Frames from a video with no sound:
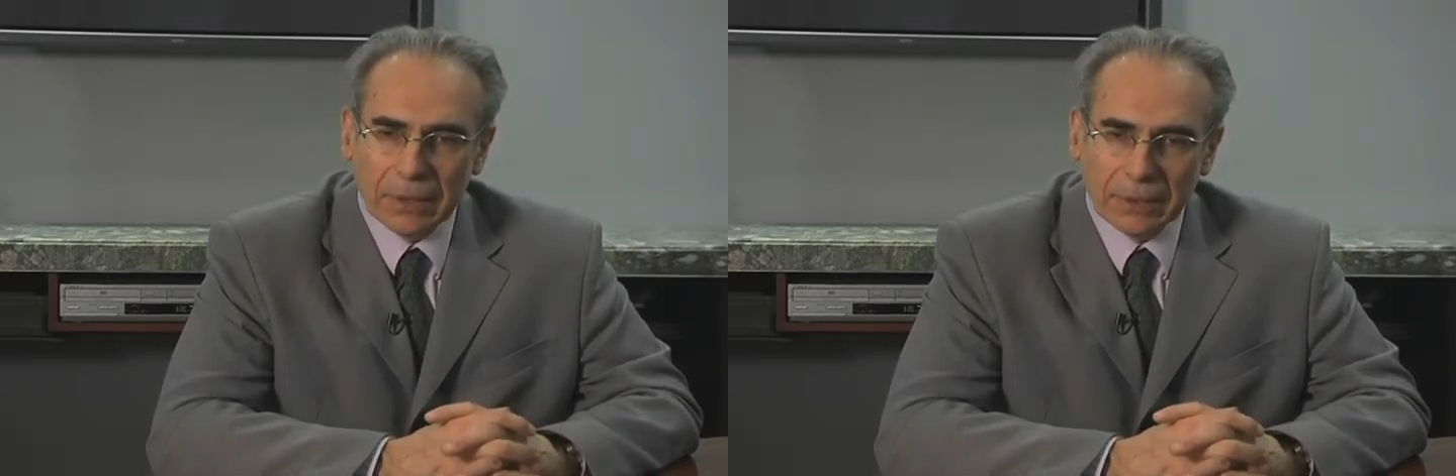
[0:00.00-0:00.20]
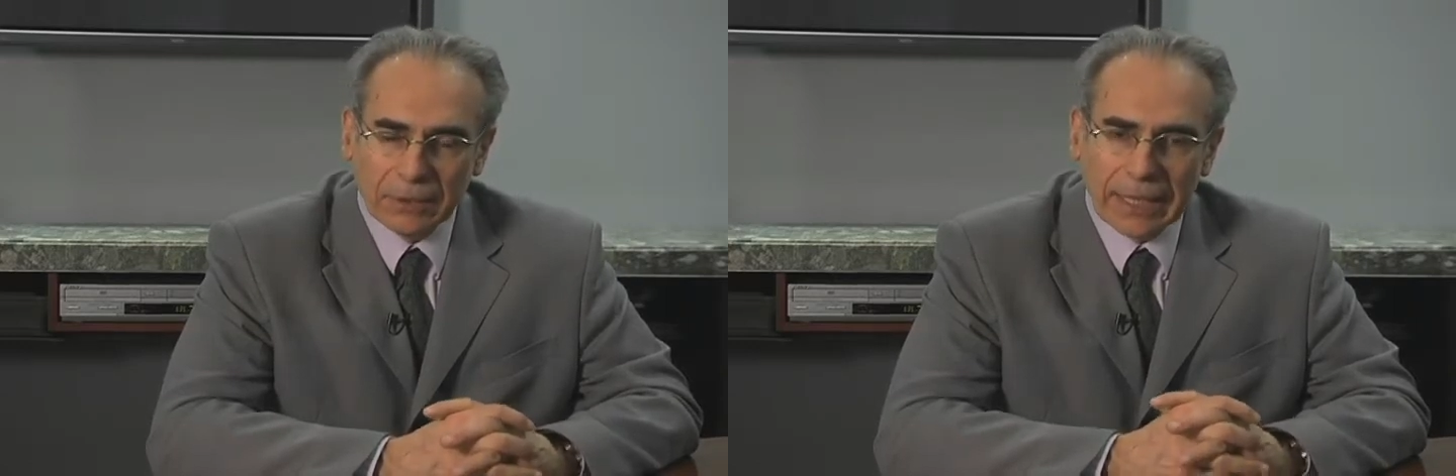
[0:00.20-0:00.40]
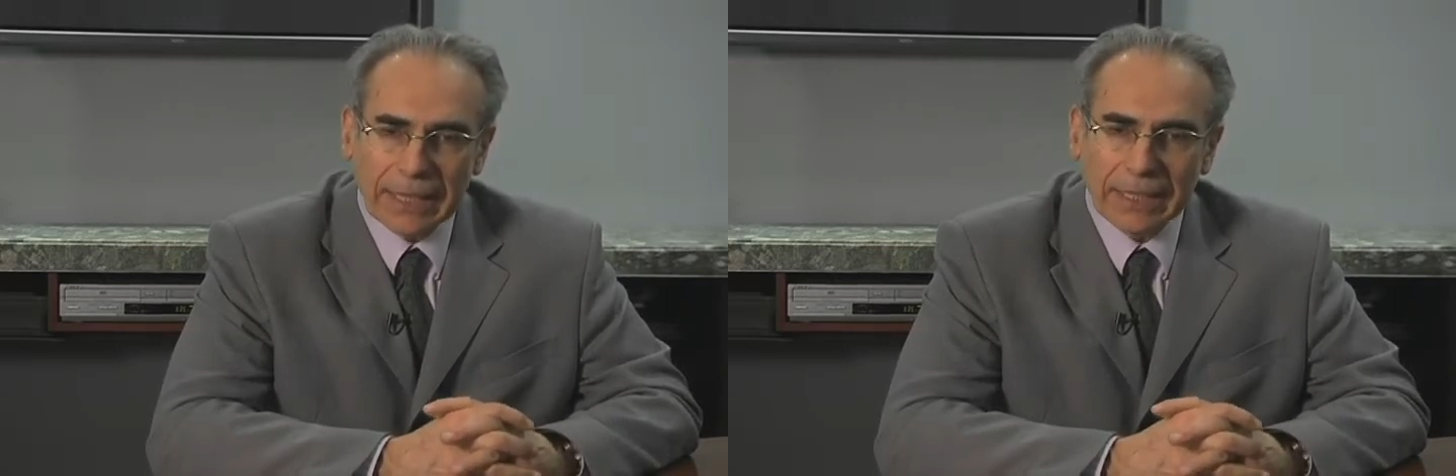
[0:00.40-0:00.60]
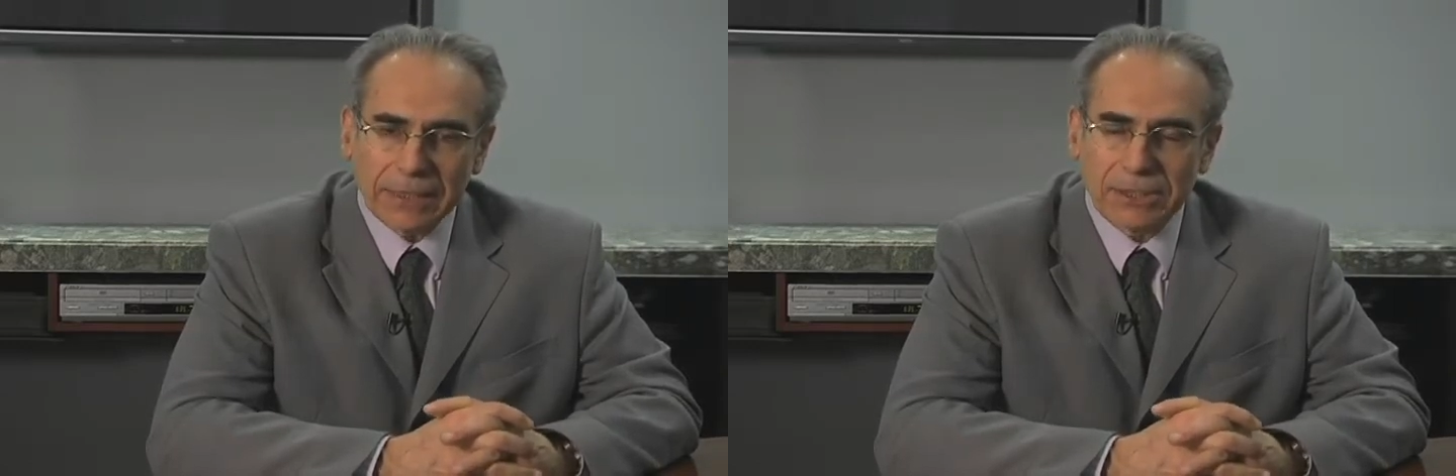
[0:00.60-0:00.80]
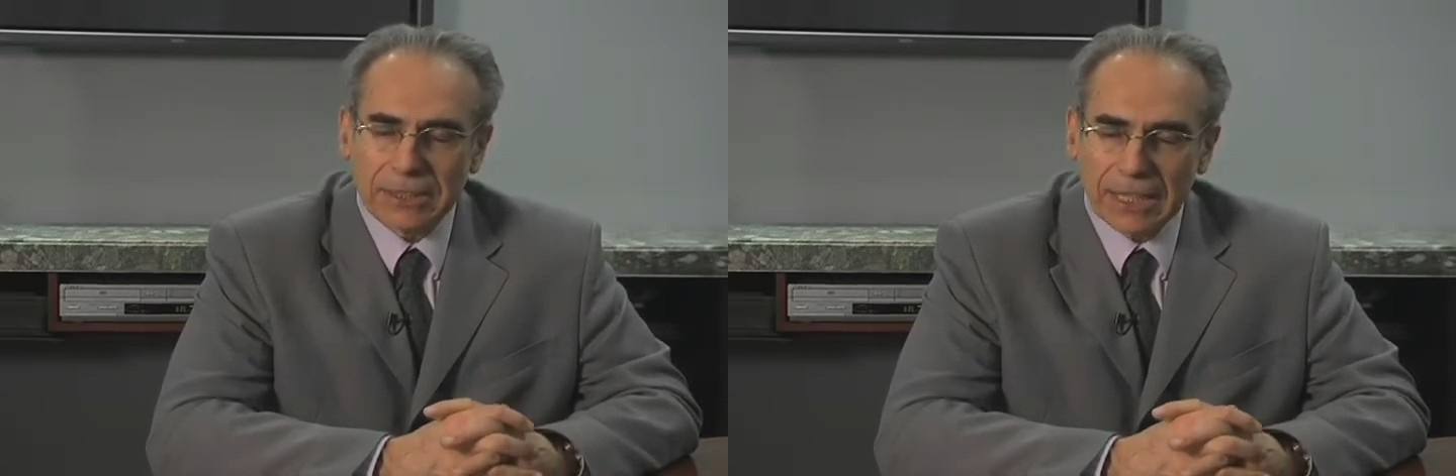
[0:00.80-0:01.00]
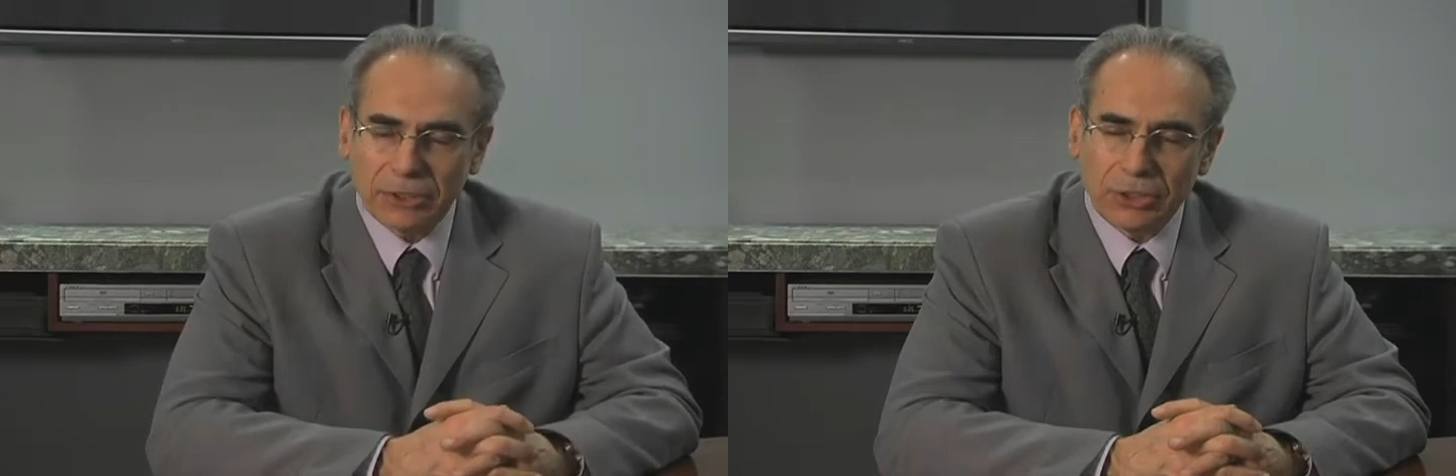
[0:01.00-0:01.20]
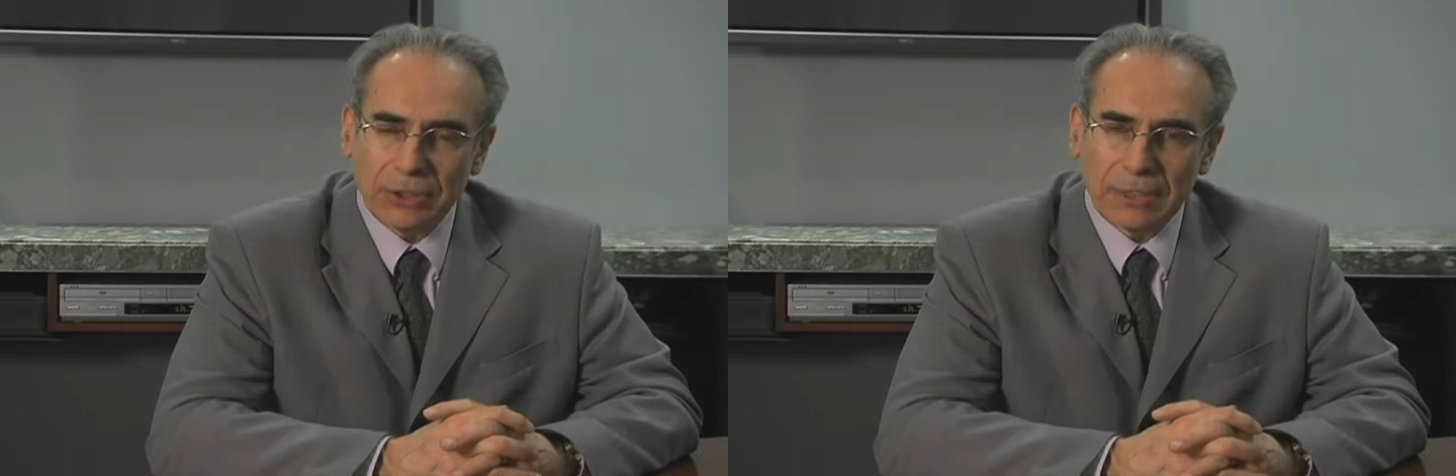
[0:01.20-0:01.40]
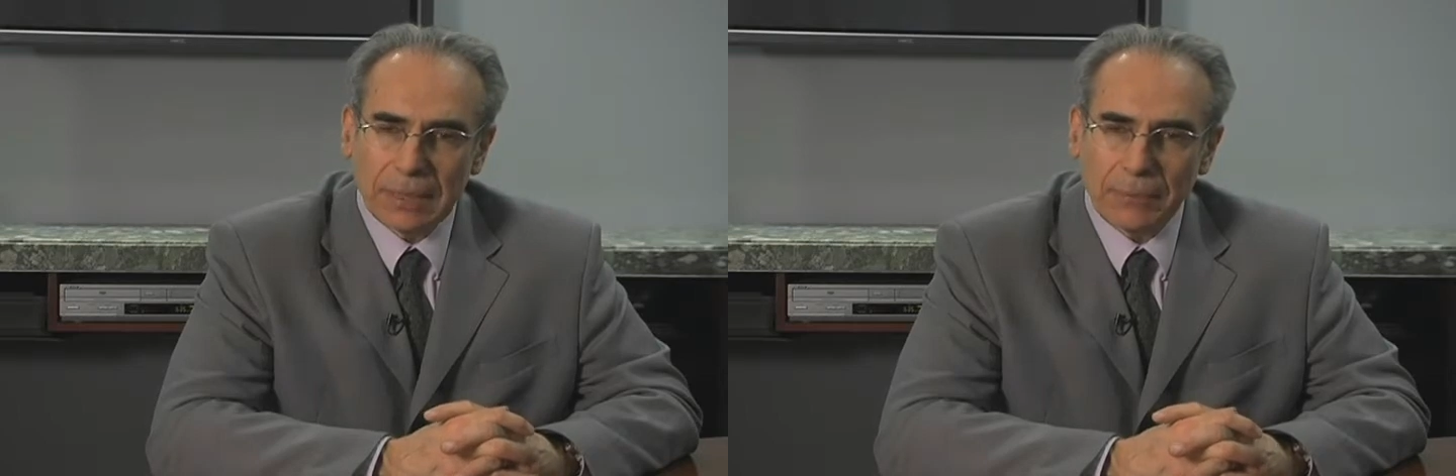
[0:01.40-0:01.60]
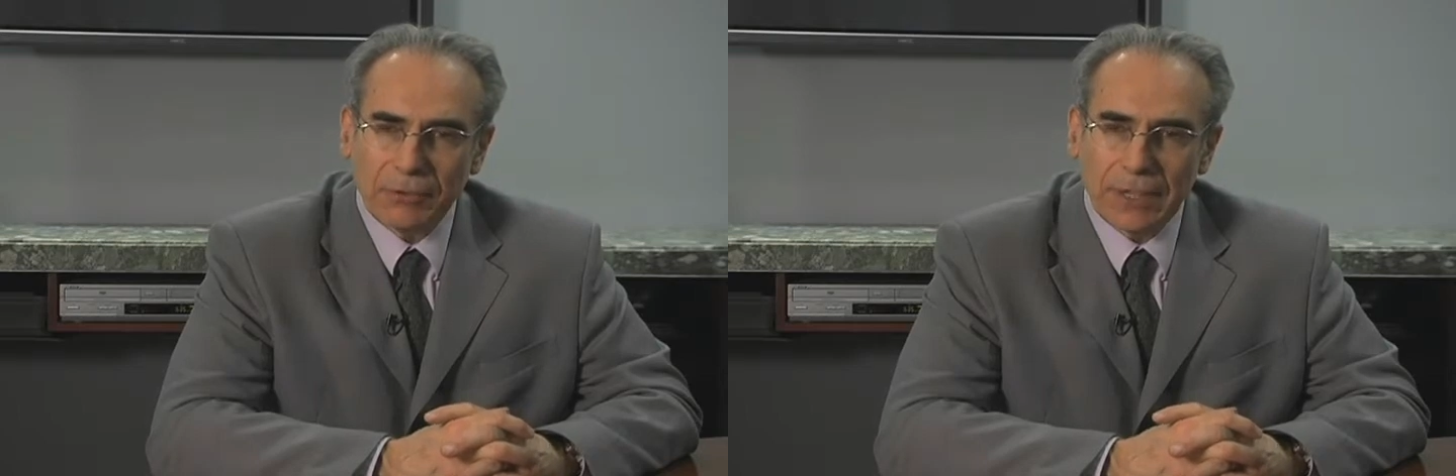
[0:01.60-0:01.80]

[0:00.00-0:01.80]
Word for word: a leg extension type of